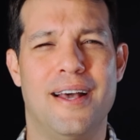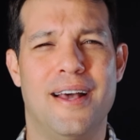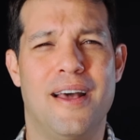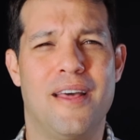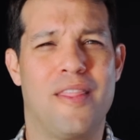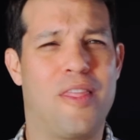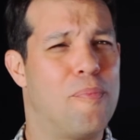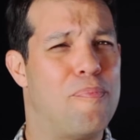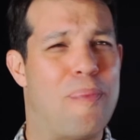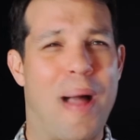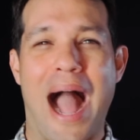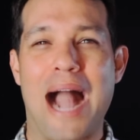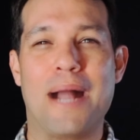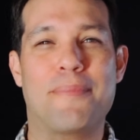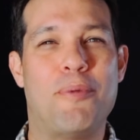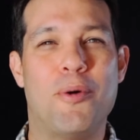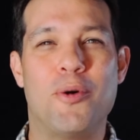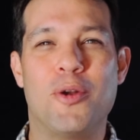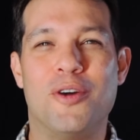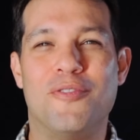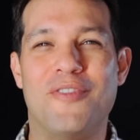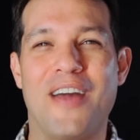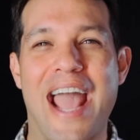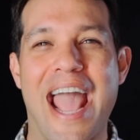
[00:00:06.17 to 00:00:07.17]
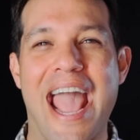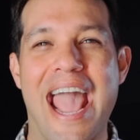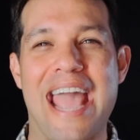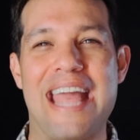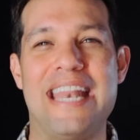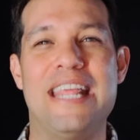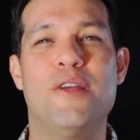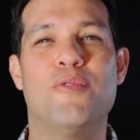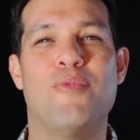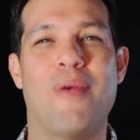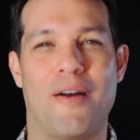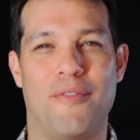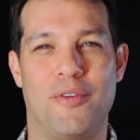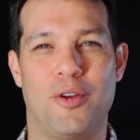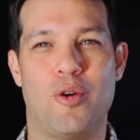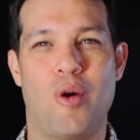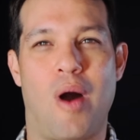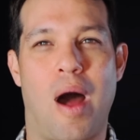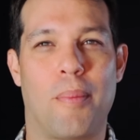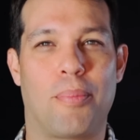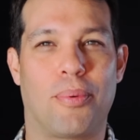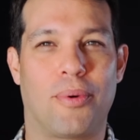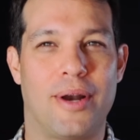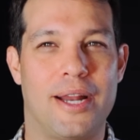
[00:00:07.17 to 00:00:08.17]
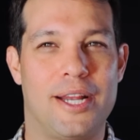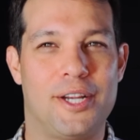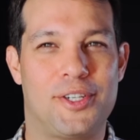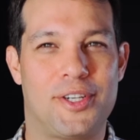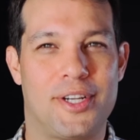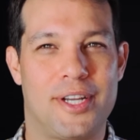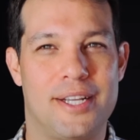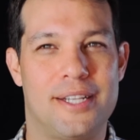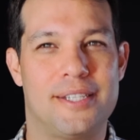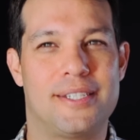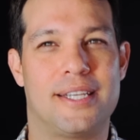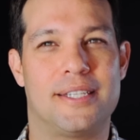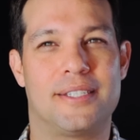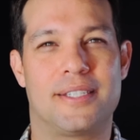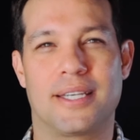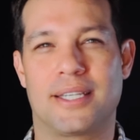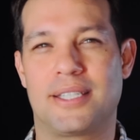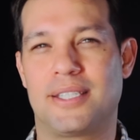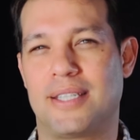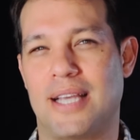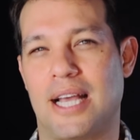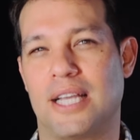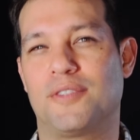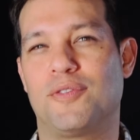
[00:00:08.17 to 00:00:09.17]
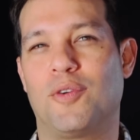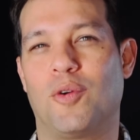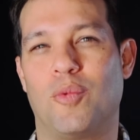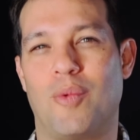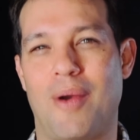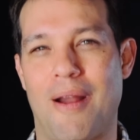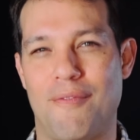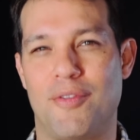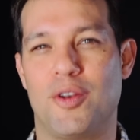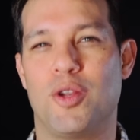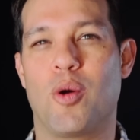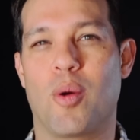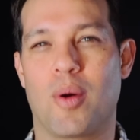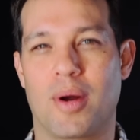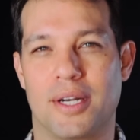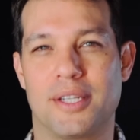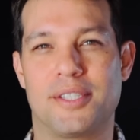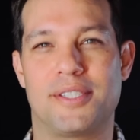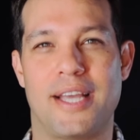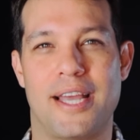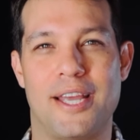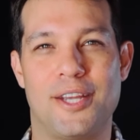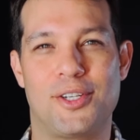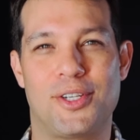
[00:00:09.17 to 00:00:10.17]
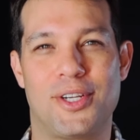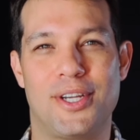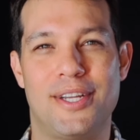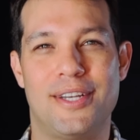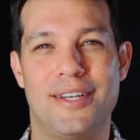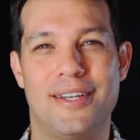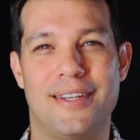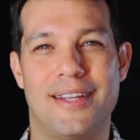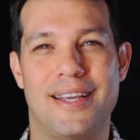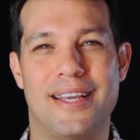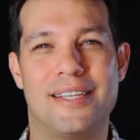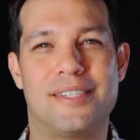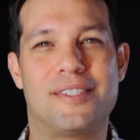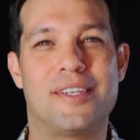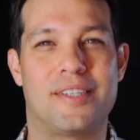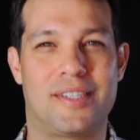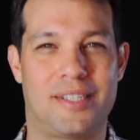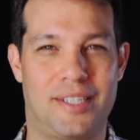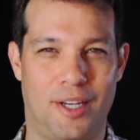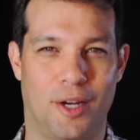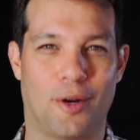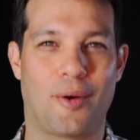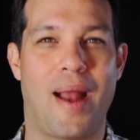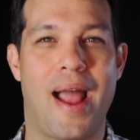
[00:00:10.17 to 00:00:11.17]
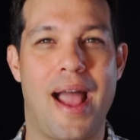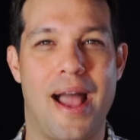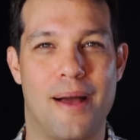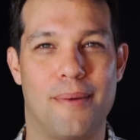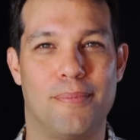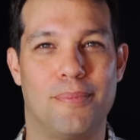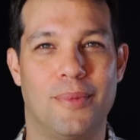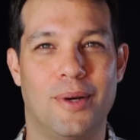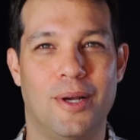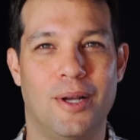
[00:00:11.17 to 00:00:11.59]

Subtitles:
The backbone of any revenue operations and successful revenue organization is the CRM,